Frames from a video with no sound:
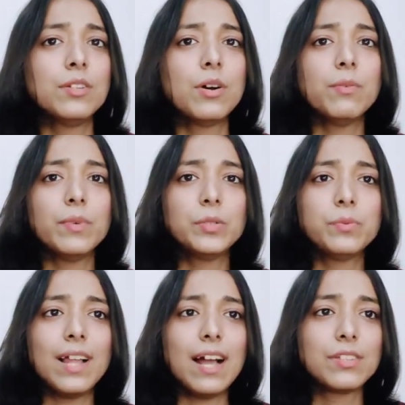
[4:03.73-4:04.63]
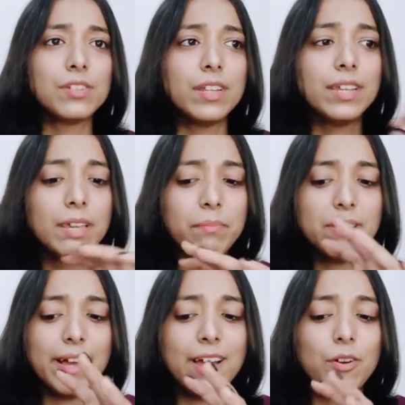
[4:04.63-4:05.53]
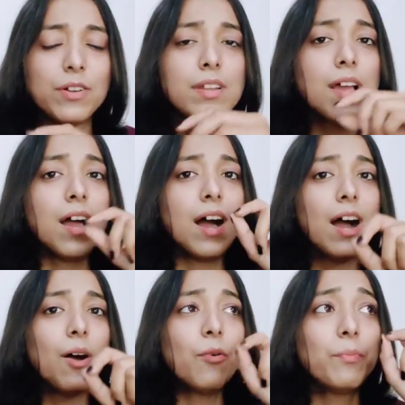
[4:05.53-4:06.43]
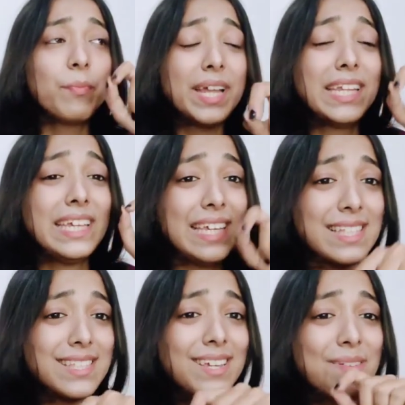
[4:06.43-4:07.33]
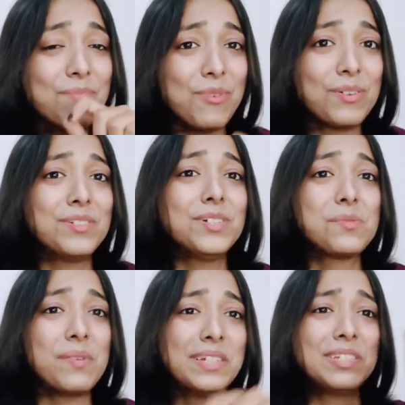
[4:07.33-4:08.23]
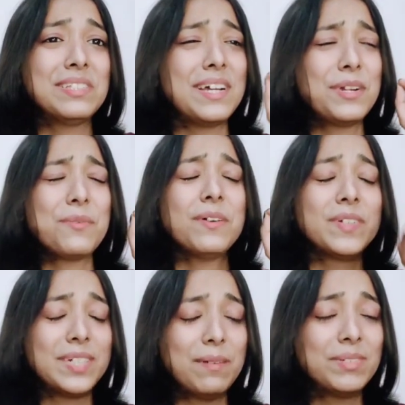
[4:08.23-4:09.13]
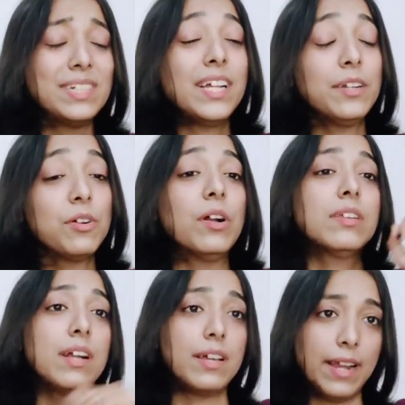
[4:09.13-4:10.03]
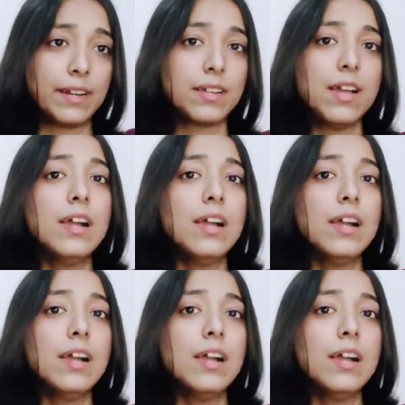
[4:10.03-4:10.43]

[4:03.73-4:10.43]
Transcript: Now it will actually keep an eye on how many easy and moderate questions that you have attempted and got correct.